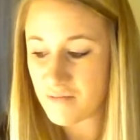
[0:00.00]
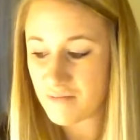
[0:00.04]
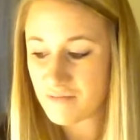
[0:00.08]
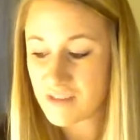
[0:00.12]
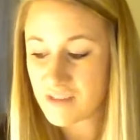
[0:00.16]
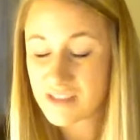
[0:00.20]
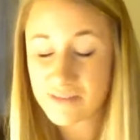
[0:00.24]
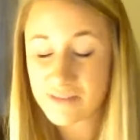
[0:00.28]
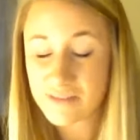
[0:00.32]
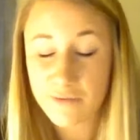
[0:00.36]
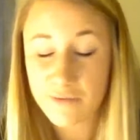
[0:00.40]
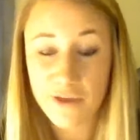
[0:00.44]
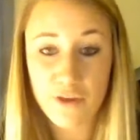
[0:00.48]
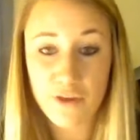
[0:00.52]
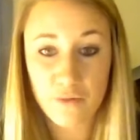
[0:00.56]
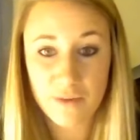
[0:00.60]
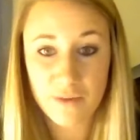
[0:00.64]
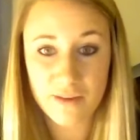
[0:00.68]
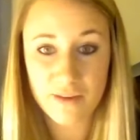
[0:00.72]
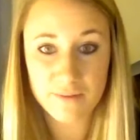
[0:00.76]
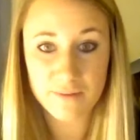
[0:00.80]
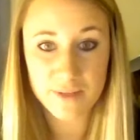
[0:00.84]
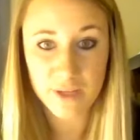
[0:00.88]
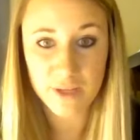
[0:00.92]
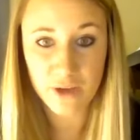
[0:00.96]
this way you'll be
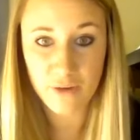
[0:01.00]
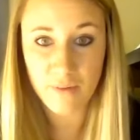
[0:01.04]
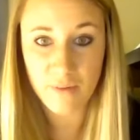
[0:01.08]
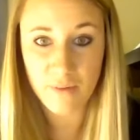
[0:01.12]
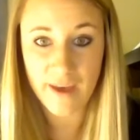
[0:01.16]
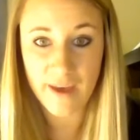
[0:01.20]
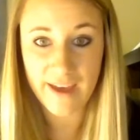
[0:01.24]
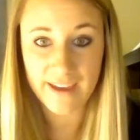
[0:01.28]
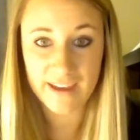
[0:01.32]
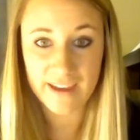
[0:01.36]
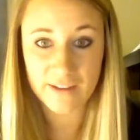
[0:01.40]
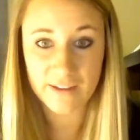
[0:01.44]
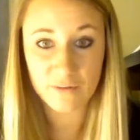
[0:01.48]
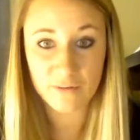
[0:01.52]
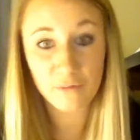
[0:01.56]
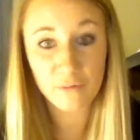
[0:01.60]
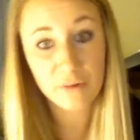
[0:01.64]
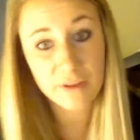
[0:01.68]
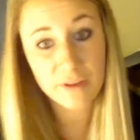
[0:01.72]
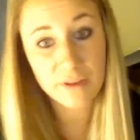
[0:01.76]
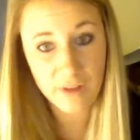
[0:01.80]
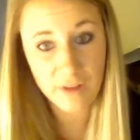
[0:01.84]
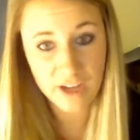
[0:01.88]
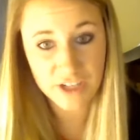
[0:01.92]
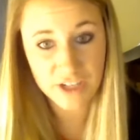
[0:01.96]
able to go back and
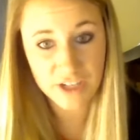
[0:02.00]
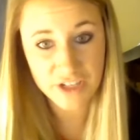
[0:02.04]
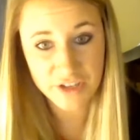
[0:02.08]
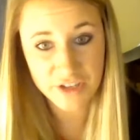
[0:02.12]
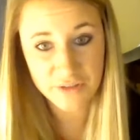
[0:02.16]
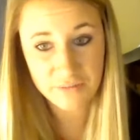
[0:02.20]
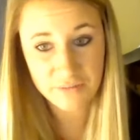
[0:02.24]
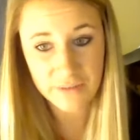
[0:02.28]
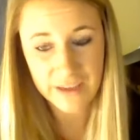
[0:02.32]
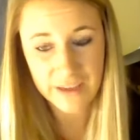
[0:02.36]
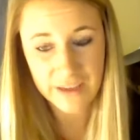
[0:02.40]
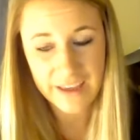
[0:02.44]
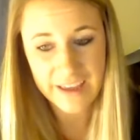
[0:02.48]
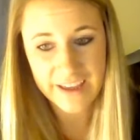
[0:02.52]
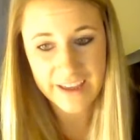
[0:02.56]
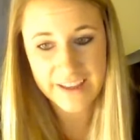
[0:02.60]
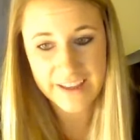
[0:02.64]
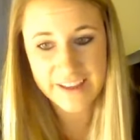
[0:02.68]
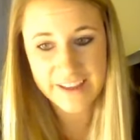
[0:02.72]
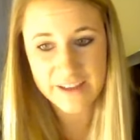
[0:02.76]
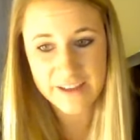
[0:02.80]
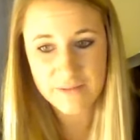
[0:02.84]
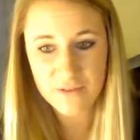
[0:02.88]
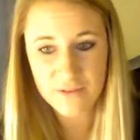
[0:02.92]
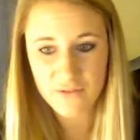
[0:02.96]
rewatch them
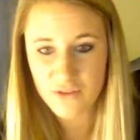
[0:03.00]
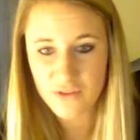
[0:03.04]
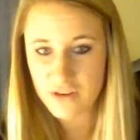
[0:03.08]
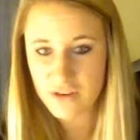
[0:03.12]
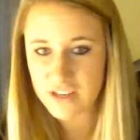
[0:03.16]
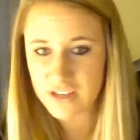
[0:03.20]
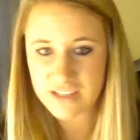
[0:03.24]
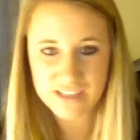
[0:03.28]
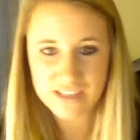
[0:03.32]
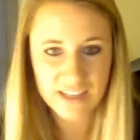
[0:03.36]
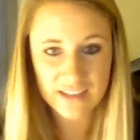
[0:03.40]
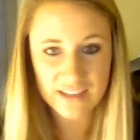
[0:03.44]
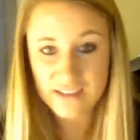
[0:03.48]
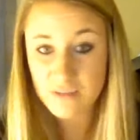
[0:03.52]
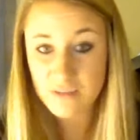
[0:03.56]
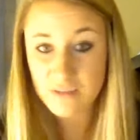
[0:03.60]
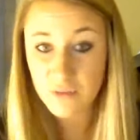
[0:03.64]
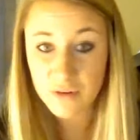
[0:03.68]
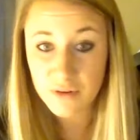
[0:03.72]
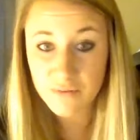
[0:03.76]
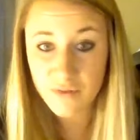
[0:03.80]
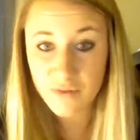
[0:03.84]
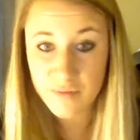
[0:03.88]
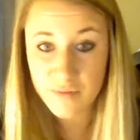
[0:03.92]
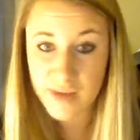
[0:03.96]
if you need to get some
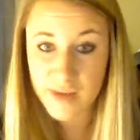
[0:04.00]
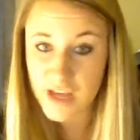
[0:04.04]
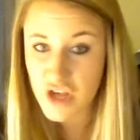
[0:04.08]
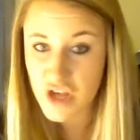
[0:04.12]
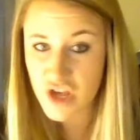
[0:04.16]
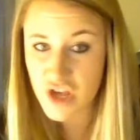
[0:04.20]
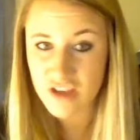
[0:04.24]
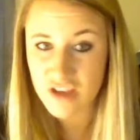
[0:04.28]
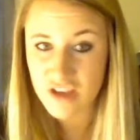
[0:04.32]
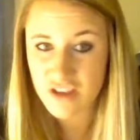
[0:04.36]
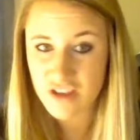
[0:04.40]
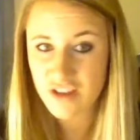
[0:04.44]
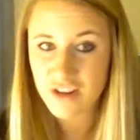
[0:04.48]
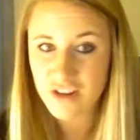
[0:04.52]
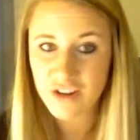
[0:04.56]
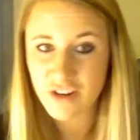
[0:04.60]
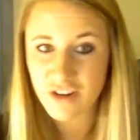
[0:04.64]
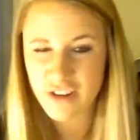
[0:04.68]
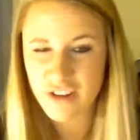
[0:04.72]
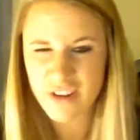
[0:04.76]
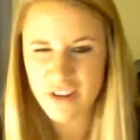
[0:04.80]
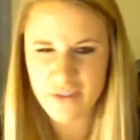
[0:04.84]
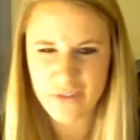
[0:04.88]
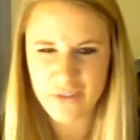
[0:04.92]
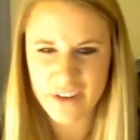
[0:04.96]
more information
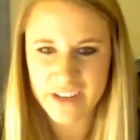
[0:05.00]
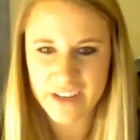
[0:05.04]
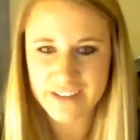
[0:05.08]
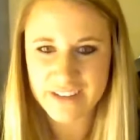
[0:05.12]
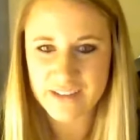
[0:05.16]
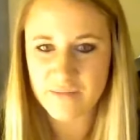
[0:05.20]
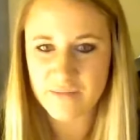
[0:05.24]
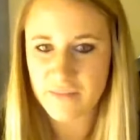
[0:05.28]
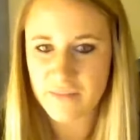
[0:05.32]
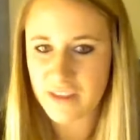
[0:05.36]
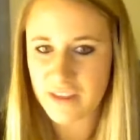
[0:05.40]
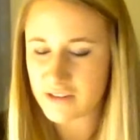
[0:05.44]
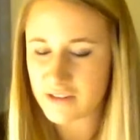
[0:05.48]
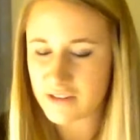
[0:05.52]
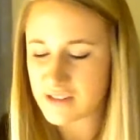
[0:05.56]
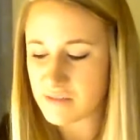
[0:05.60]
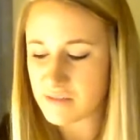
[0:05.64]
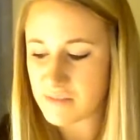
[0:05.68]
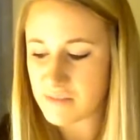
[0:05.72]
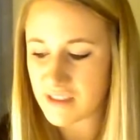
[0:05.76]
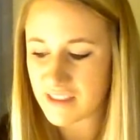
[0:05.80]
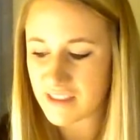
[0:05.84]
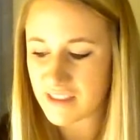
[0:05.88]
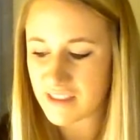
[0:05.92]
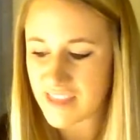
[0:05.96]
or forget something or
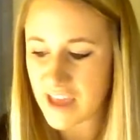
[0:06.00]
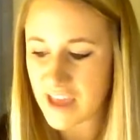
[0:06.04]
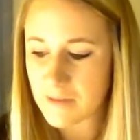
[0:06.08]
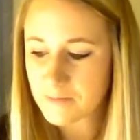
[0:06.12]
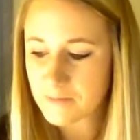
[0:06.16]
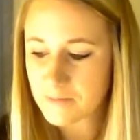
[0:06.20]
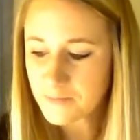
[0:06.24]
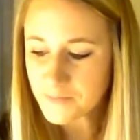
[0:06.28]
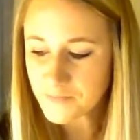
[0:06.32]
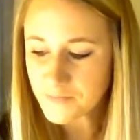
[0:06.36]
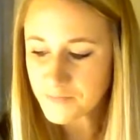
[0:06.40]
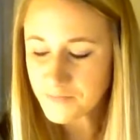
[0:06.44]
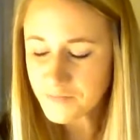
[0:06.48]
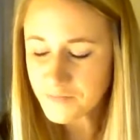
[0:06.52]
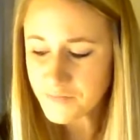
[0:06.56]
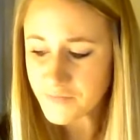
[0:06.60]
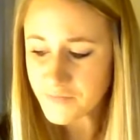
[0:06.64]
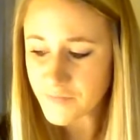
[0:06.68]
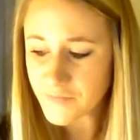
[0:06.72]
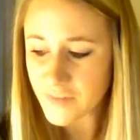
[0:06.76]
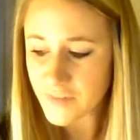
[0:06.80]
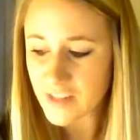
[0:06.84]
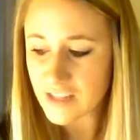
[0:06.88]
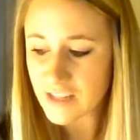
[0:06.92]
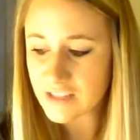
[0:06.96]
something like that.
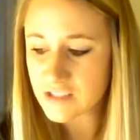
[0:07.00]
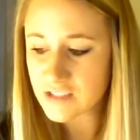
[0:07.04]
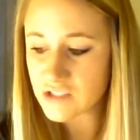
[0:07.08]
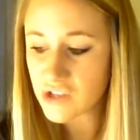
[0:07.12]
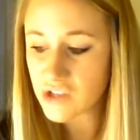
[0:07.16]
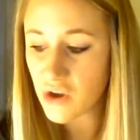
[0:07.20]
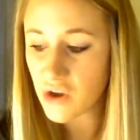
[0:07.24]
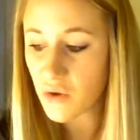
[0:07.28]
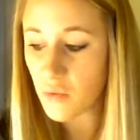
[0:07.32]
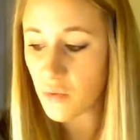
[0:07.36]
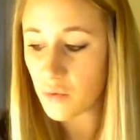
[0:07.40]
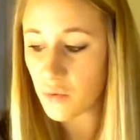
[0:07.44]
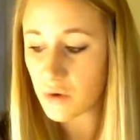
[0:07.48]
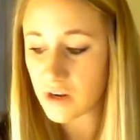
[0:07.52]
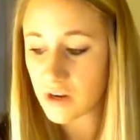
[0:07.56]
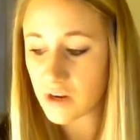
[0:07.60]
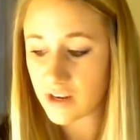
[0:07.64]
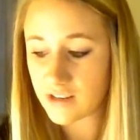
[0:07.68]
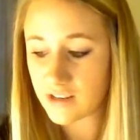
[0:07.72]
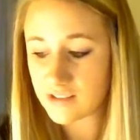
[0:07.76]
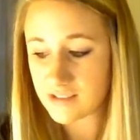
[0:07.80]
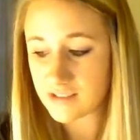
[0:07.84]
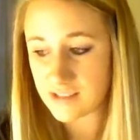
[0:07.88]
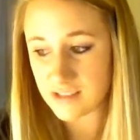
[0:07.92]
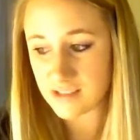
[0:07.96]
So we're
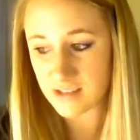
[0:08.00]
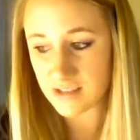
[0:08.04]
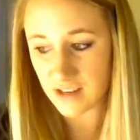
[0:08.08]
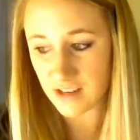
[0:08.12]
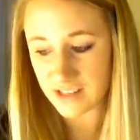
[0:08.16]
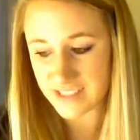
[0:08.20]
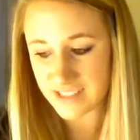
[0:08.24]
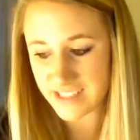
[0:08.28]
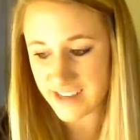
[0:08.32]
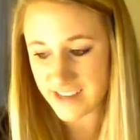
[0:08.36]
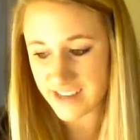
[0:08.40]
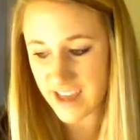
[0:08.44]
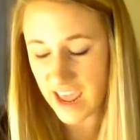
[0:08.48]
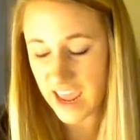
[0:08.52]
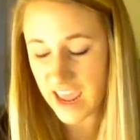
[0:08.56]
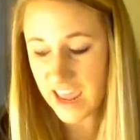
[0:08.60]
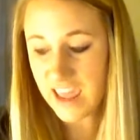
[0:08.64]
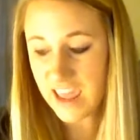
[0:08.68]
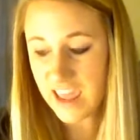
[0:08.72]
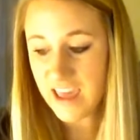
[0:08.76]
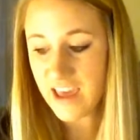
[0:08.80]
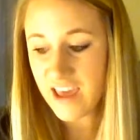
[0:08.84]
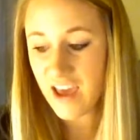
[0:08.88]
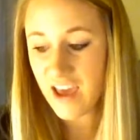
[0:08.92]
going to start today